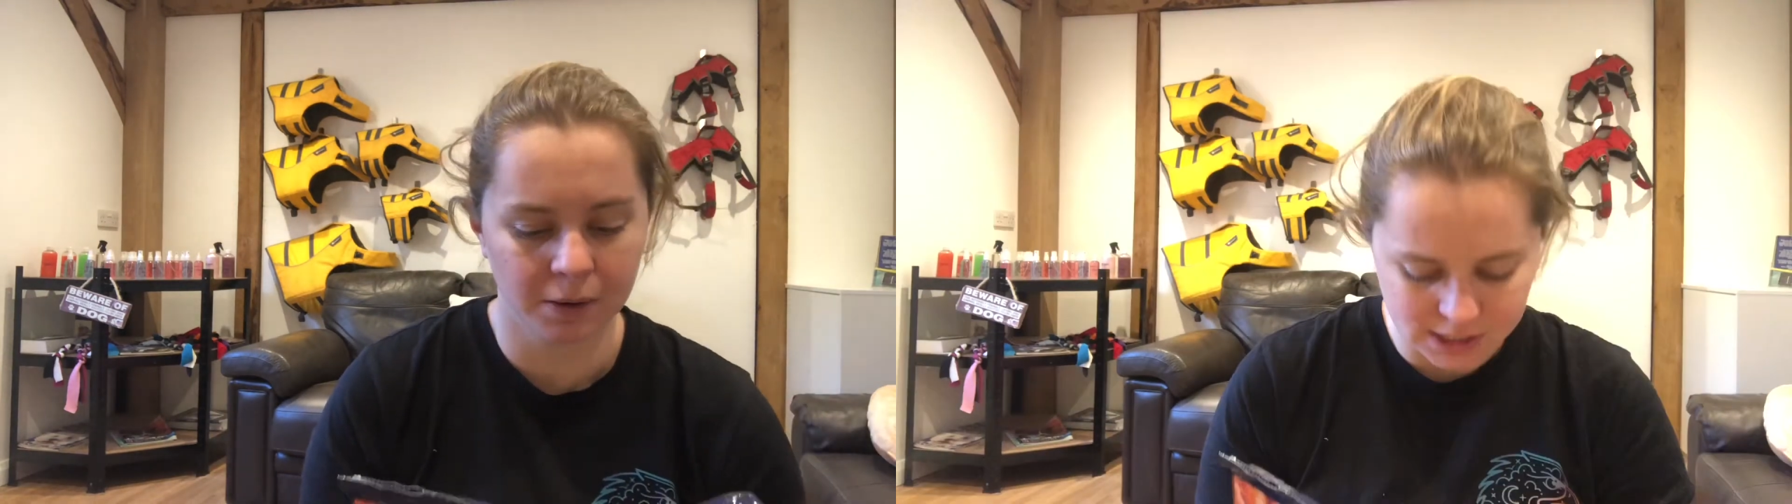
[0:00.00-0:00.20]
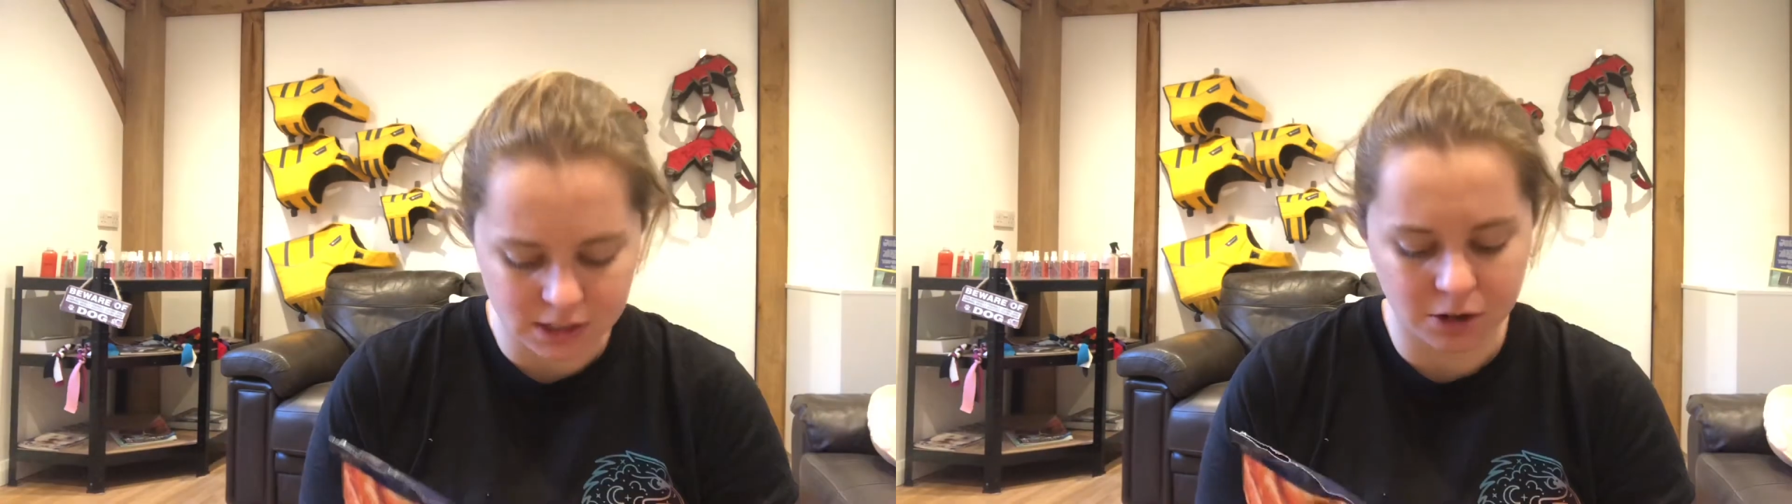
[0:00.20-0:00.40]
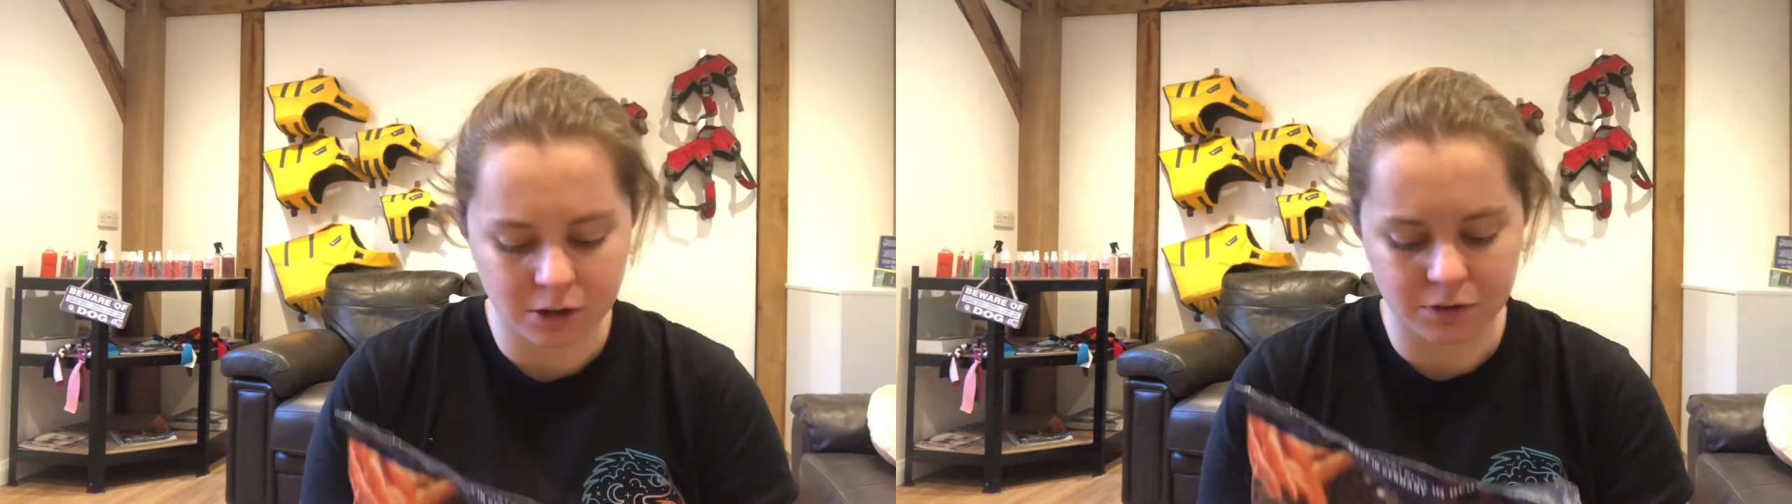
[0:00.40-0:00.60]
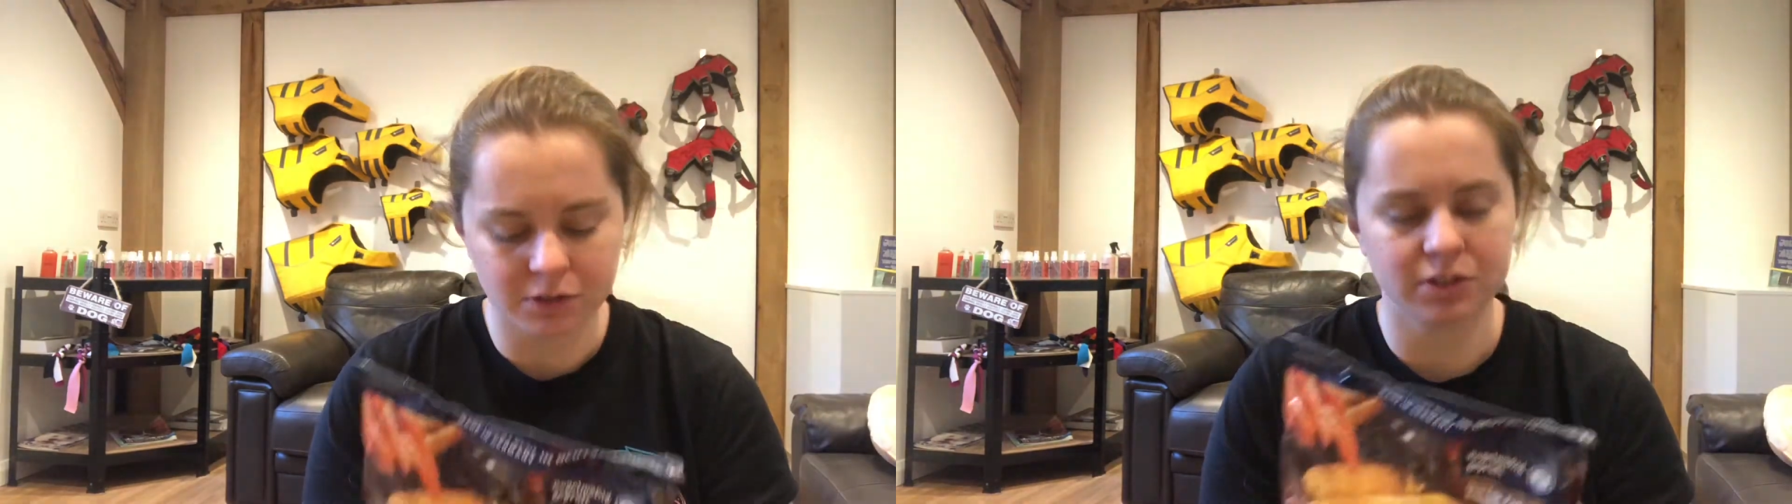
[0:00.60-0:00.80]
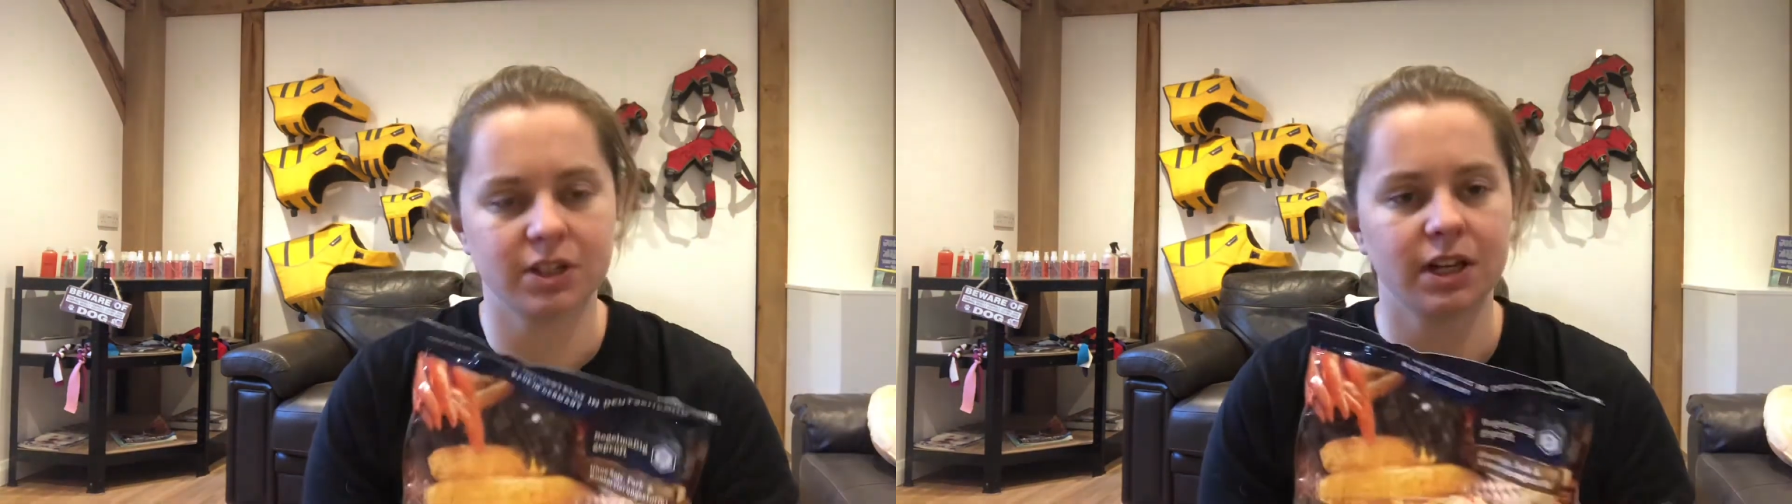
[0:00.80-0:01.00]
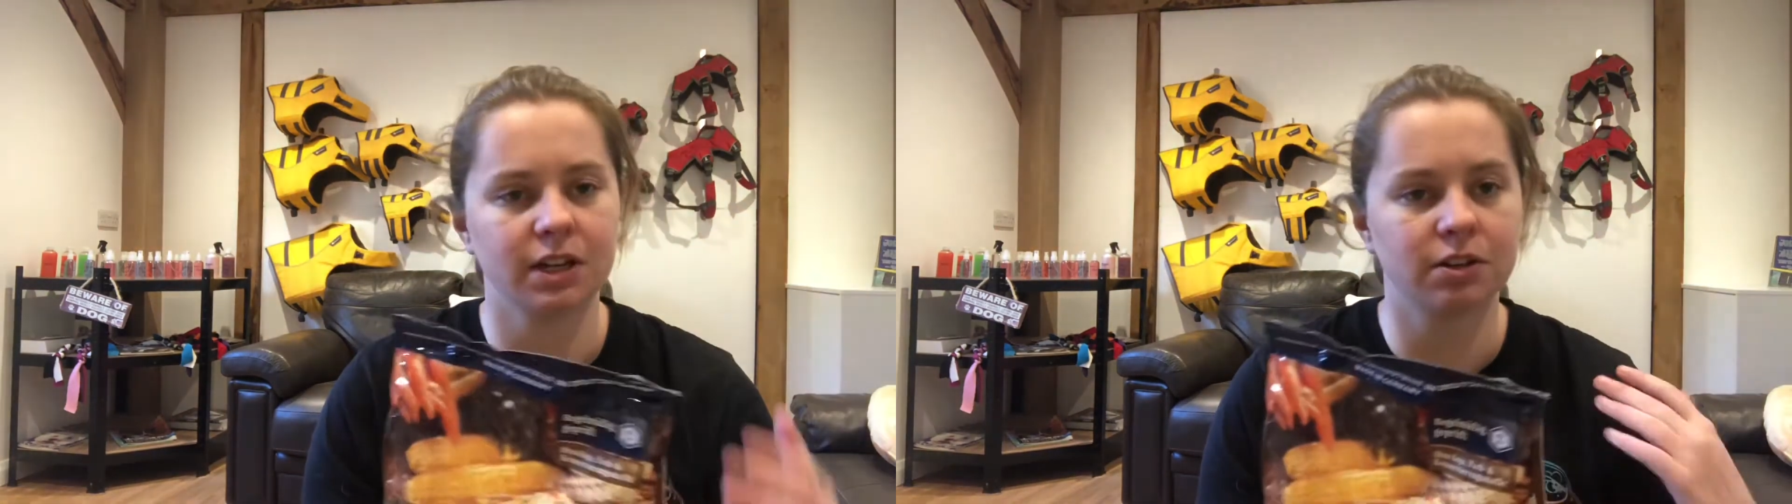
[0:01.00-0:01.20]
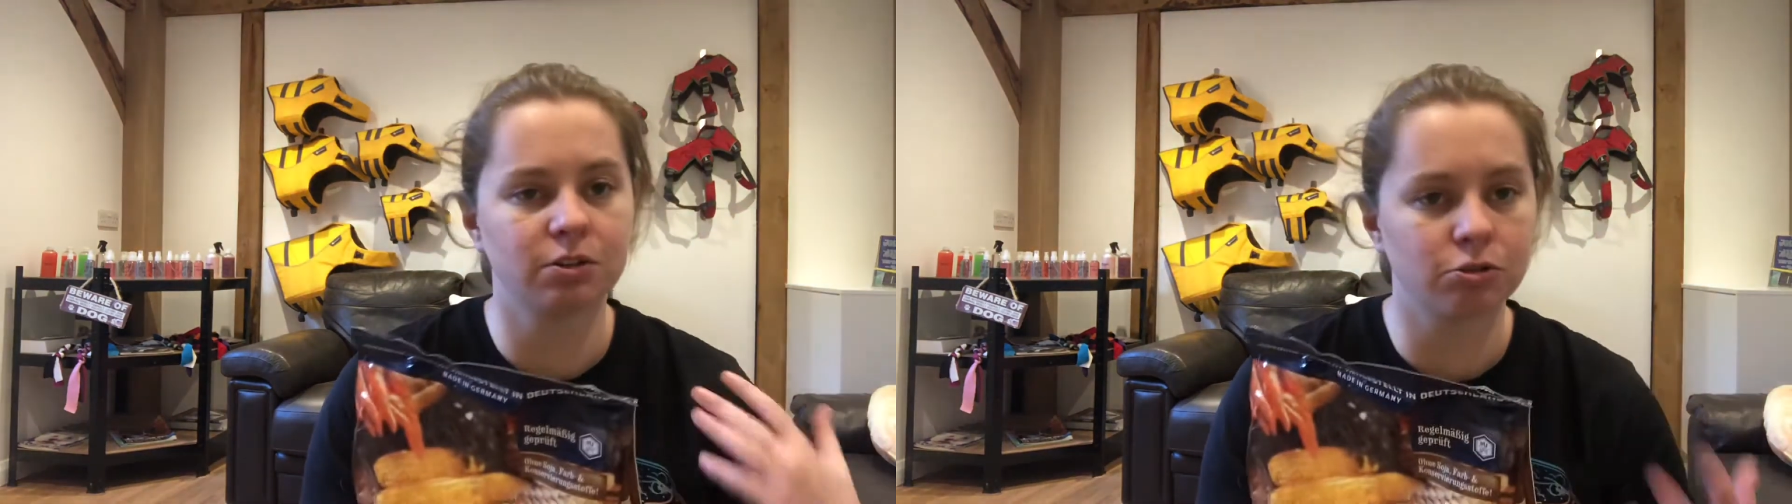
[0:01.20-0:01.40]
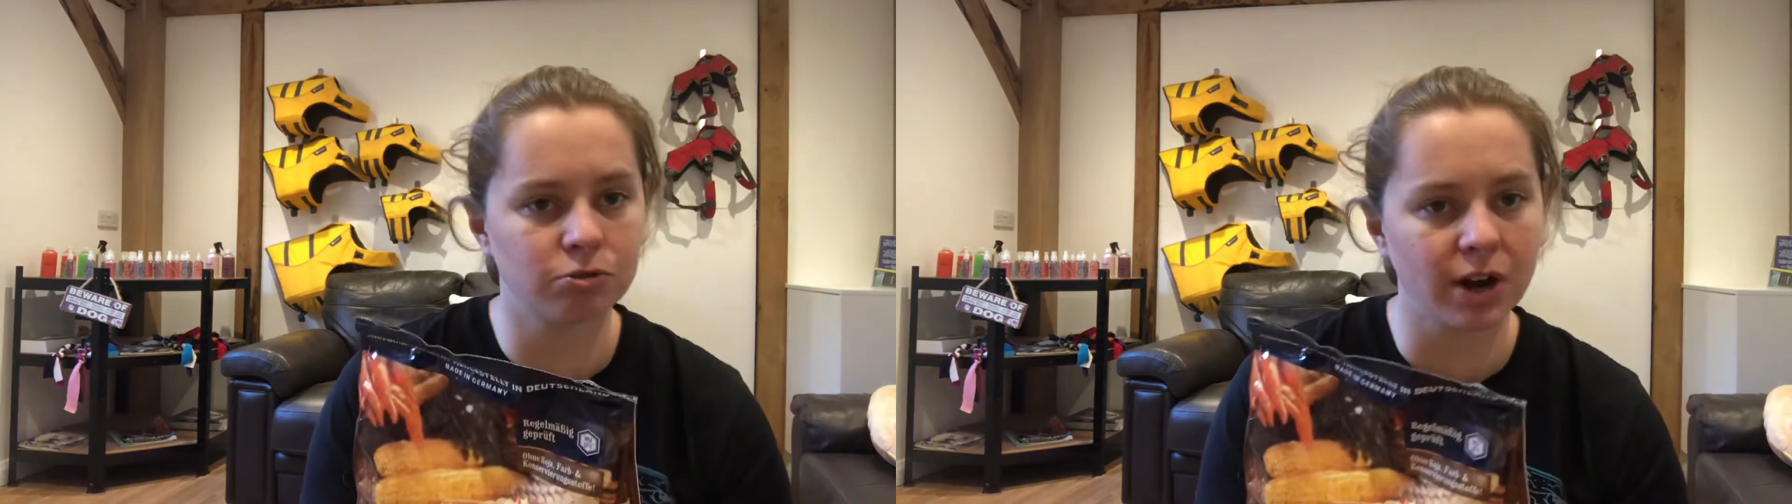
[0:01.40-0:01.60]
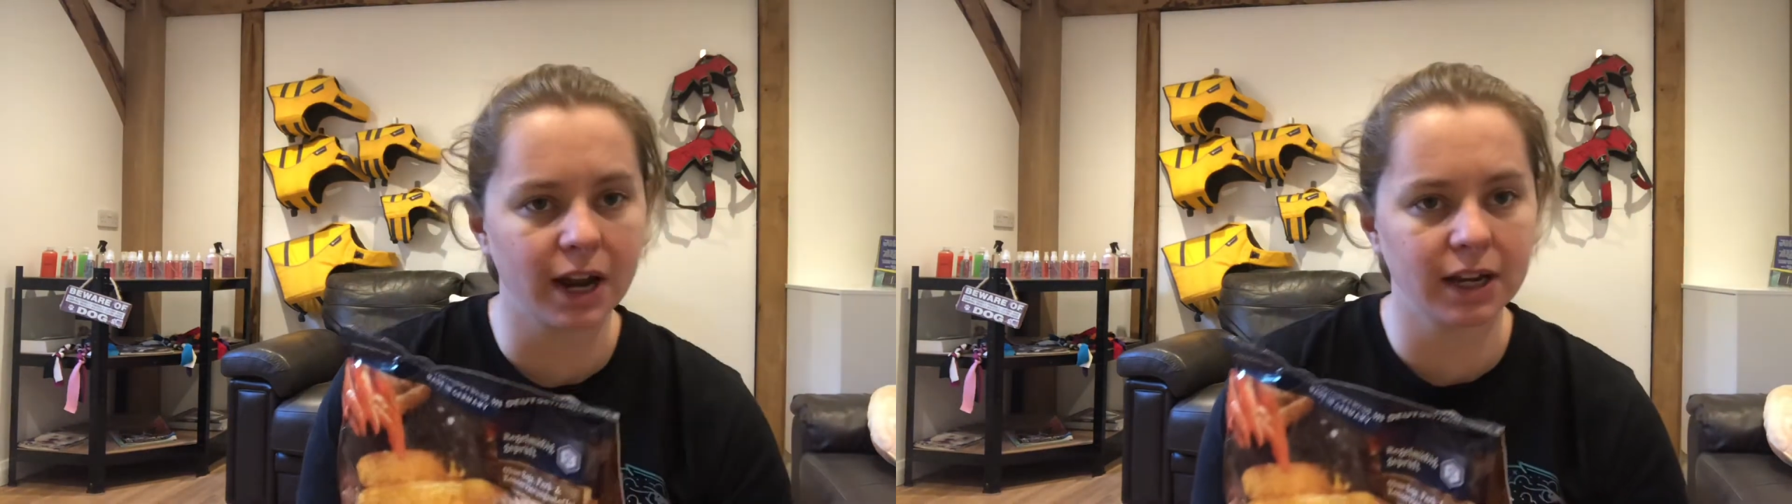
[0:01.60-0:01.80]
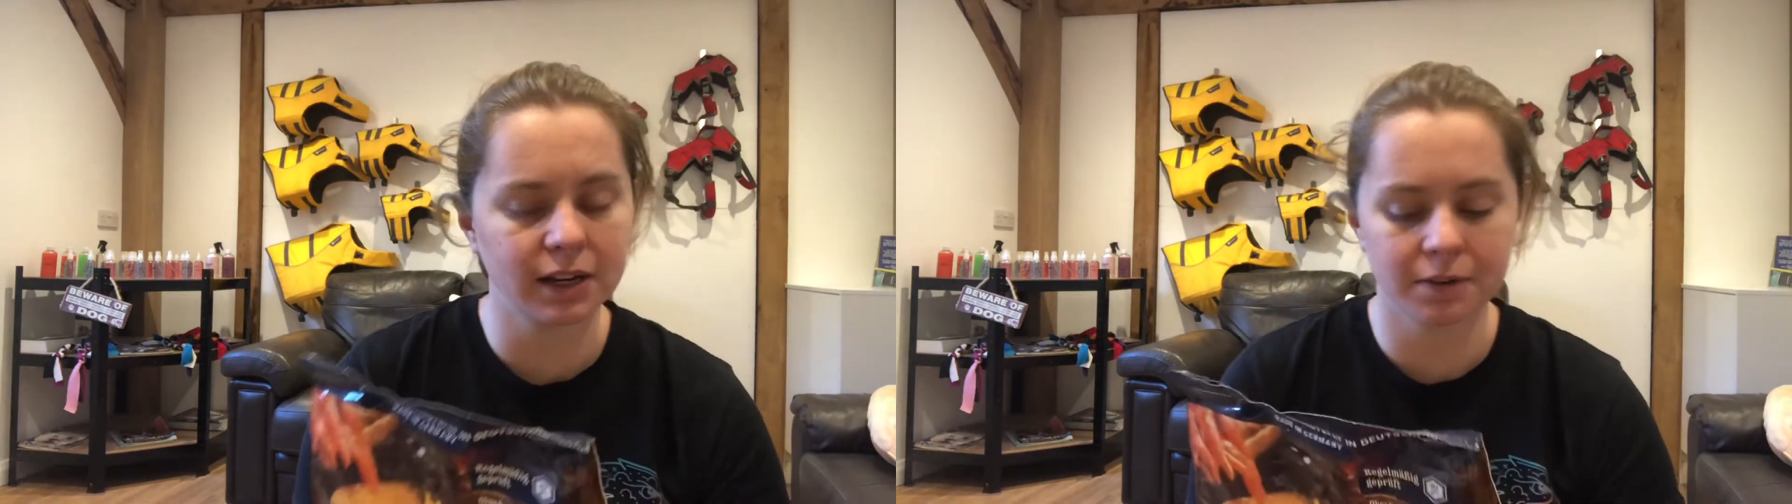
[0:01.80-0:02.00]
A lot of obviously
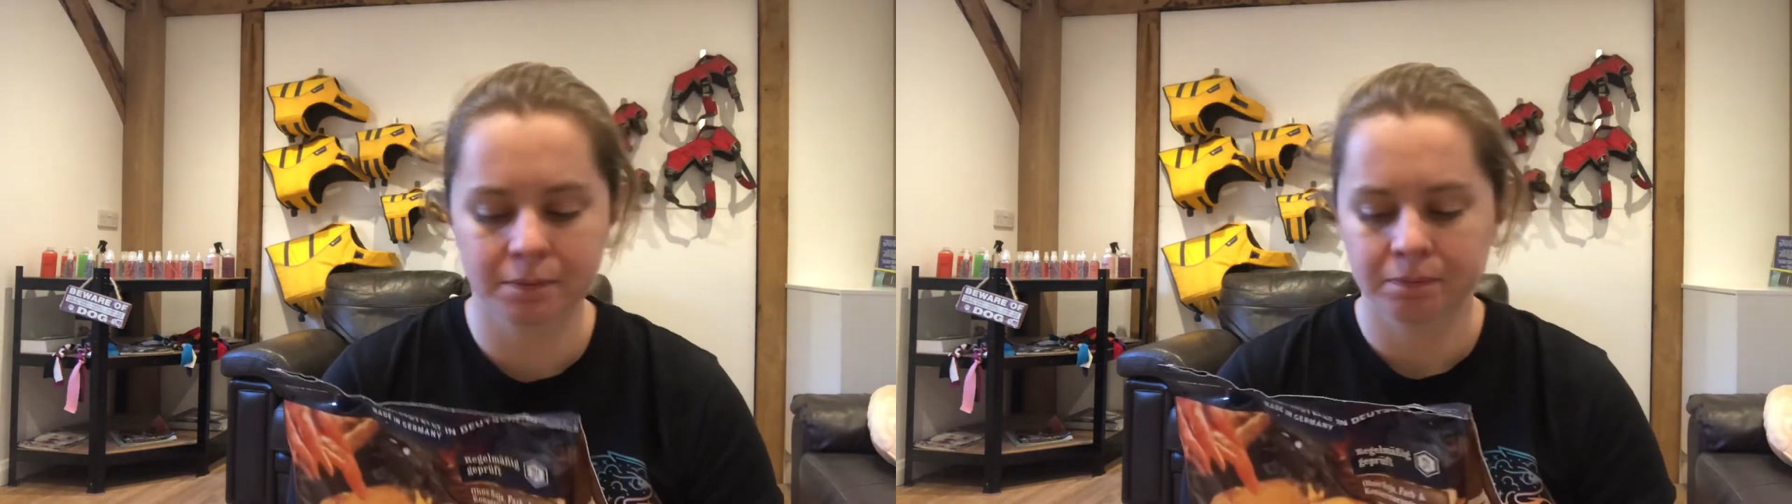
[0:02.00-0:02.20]
grain,